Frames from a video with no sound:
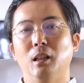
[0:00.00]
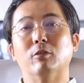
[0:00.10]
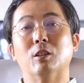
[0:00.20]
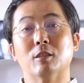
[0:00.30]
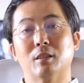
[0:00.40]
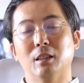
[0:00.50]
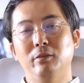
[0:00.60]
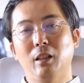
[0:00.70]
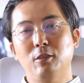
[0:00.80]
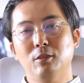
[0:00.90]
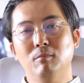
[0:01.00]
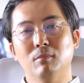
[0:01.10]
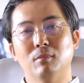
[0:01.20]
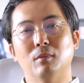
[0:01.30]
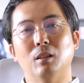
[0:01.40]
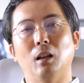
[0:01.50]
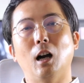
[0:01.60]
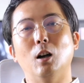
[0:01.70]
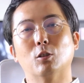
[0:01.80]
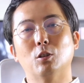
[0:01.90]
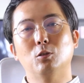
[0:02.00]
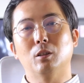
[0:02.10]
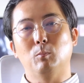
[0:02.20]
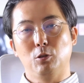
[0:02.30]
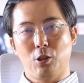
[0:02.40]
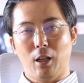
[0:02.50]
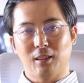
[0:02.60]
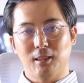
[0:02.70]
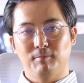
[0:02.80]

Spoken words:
If there's deviation, I will go double check.